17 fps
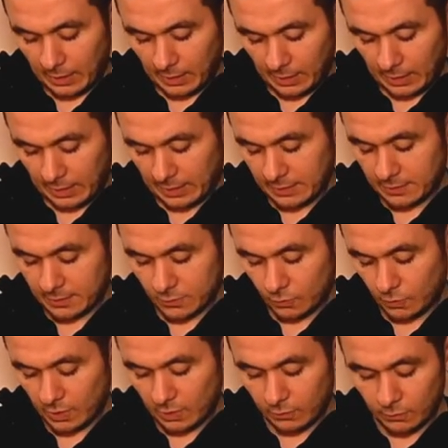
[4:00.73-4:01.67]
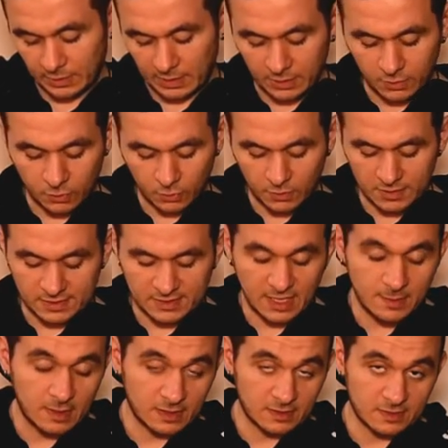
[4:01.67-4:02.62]
And we can do the
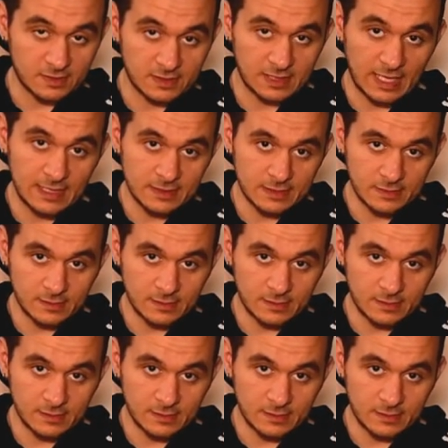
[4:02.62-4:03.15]
same exercise